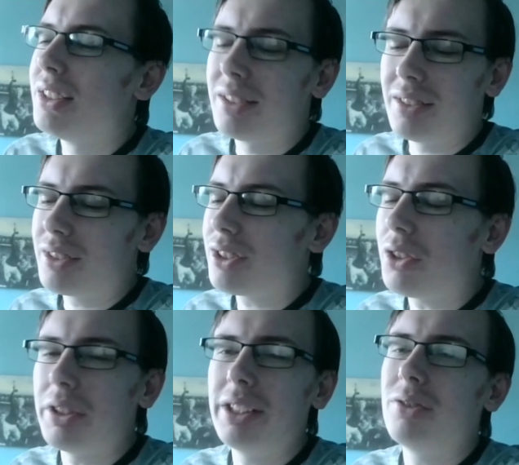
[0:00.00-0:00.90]

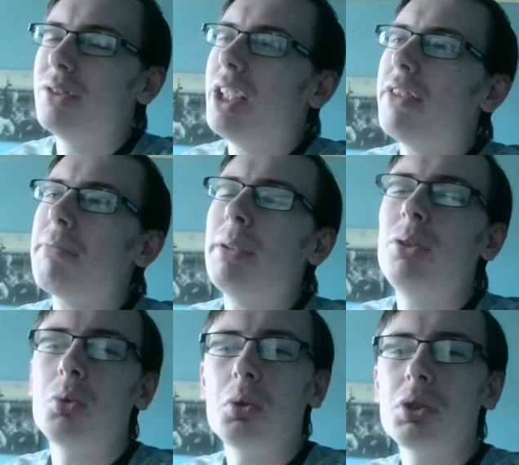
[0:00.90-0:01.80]
sorry, there have
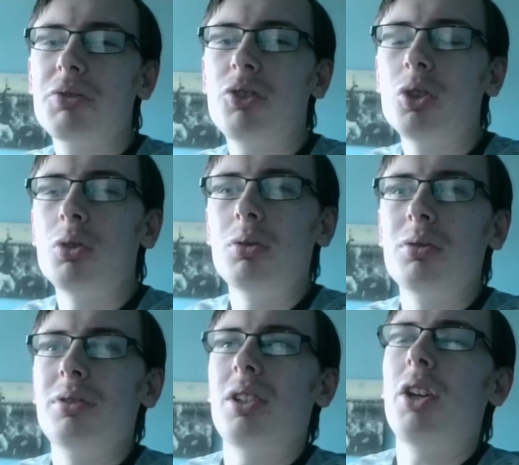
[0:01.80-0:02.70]
been wars fought
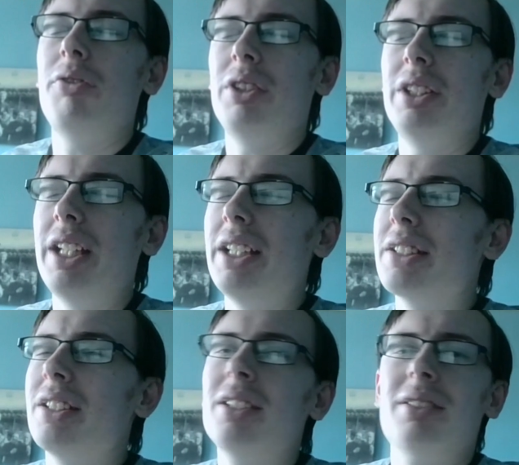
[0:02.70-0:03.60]
over the
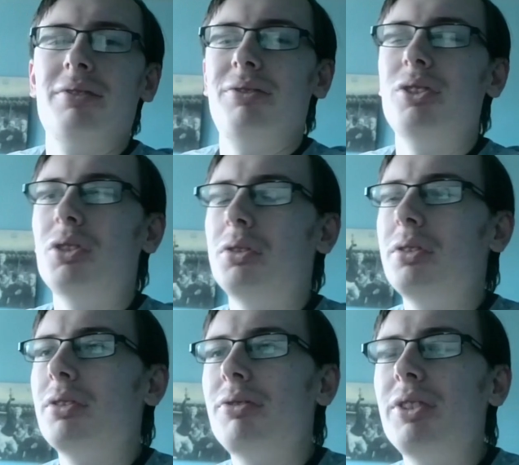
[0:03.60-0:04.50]
years for
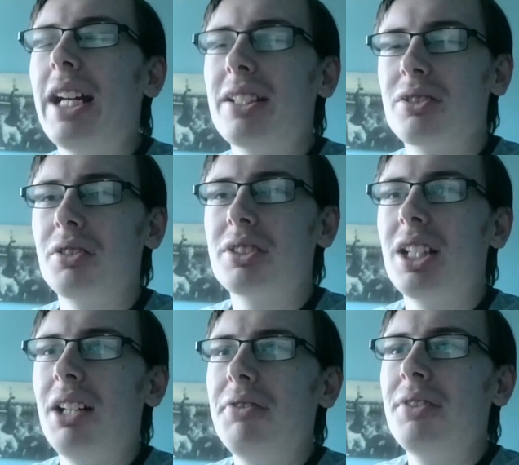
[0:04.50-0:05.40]
that sort of
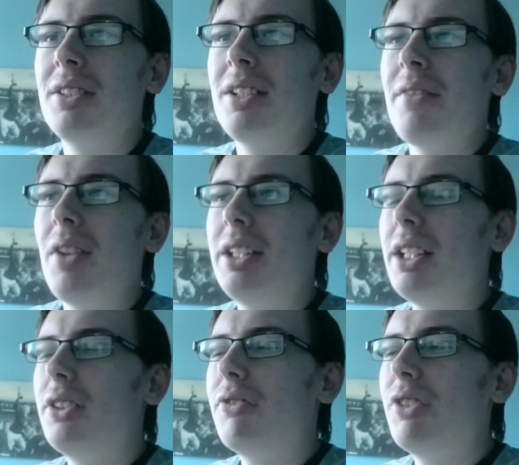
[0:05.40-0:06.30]
stuff, and
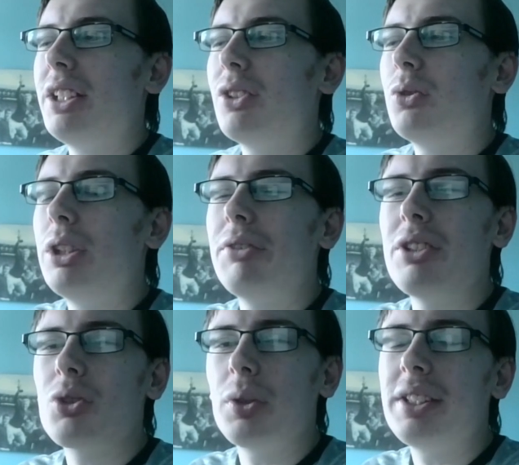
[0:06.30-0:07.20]
yet you'd think we're
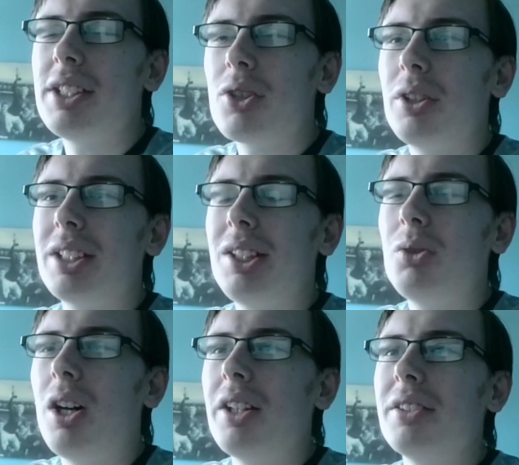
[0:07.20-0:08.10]
in
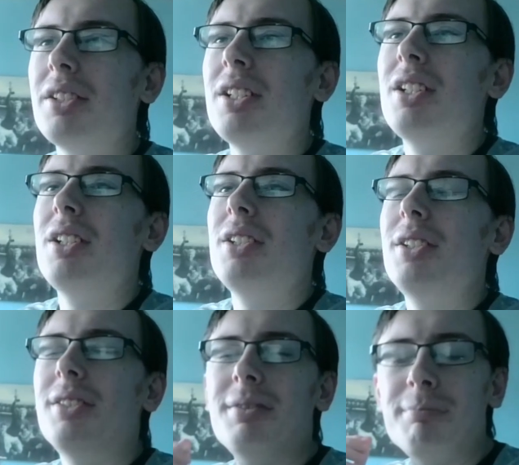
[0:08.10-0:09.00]
2021.
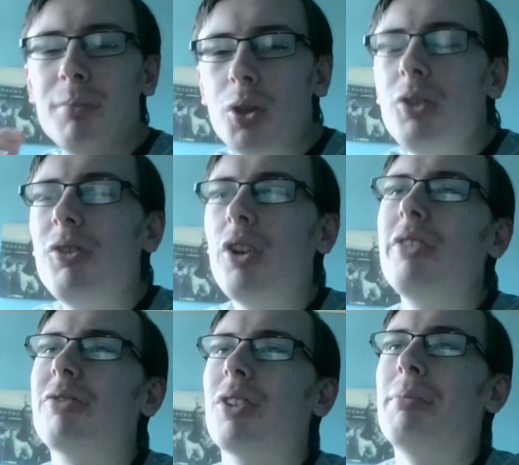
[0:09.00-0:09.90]
Move
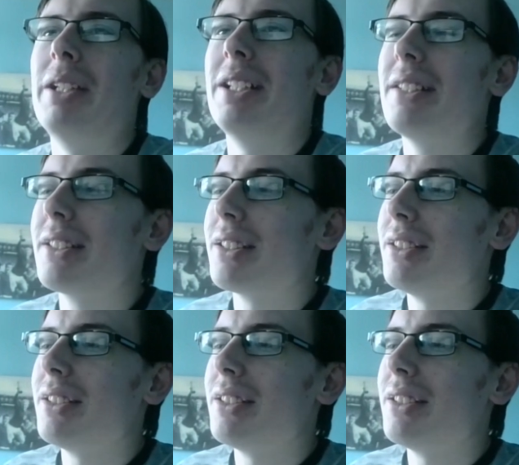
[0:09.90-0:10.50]
on from it.